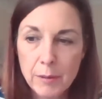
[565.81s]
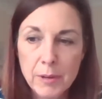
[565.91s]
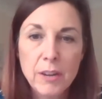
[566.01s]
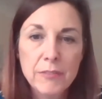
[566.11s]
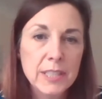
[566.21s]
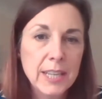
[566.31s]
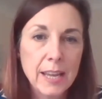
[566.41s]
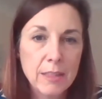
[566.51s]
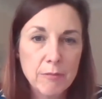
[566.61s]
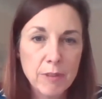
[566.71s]
I would love to
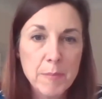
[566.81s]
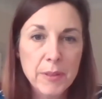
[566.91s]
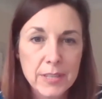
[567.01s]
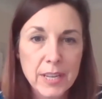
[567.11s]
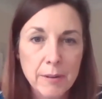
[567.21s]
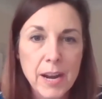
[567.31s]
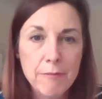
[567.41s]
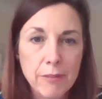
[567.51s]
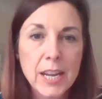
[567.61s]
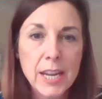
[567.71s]
take 3 months out
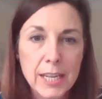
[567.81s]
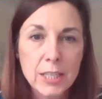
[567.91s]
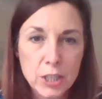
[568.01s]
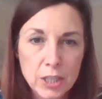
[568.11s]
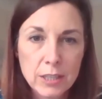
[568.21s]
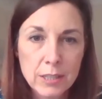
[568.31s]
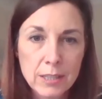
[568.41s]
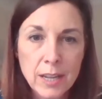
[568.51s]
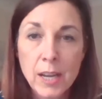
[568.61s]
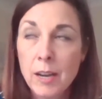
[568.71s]
every year to
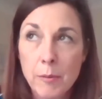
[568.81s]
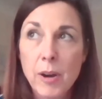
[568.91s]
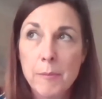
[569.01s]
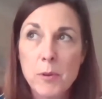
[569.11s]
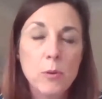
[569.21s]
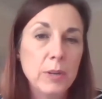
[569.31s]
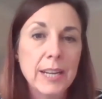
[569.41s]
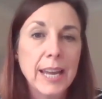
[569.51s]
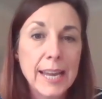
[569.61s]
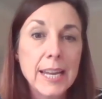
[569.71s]
just what I'm
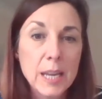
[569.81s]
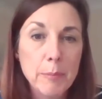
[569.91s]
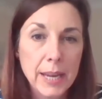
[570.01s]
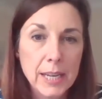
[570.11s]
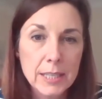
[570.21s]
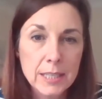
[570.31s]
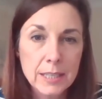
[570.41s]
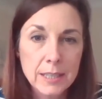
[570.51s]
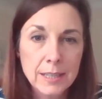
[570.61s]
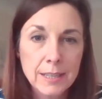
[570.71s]
calling incubate.
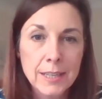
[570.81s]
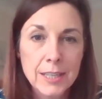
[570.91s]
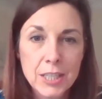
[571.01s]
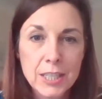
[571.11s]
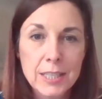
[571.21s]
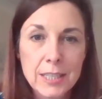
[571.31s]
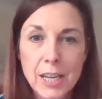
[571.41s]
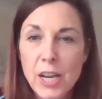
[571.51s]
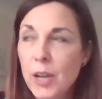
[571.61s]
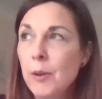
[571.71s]
Just,
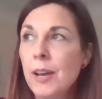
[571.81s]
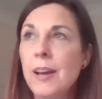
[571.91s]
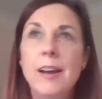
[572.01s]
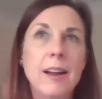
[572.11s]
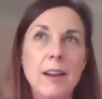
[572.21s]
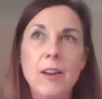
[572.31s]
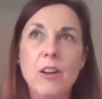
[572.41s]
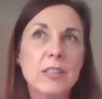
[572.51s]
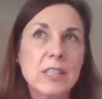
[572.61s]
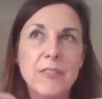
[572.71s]

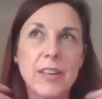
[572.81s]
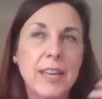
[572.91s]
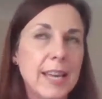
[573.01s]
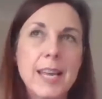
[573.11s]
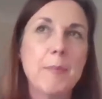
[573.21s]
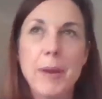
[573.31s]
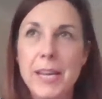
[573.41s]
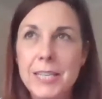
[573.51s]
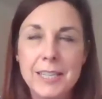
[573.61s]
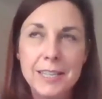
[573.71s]
lots of
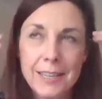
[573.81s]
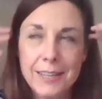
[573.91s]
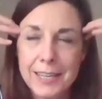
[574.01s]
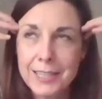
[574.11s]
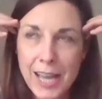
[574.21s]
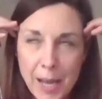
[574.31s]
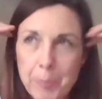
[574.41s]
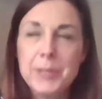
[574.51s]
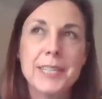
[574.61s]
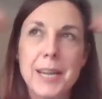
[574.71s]
incubating has
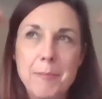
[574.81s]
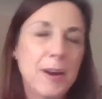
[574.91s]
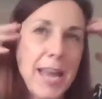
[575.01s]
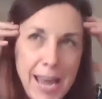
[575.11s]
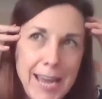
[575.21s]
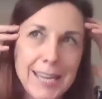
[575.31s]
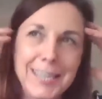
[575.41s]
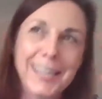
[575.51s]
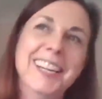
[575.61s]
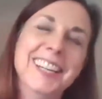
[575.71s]
happened in my head.
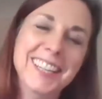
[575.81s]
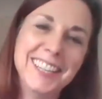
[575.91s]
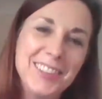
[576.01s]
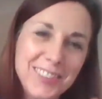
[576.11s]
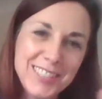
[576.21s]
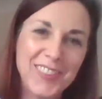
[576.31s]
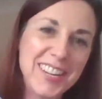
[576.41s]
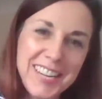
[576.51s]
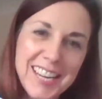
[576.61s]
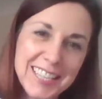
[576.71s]
Lots of
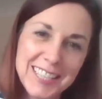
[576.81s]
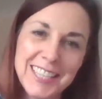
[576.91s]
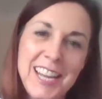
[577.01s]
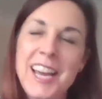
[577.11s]
ideas.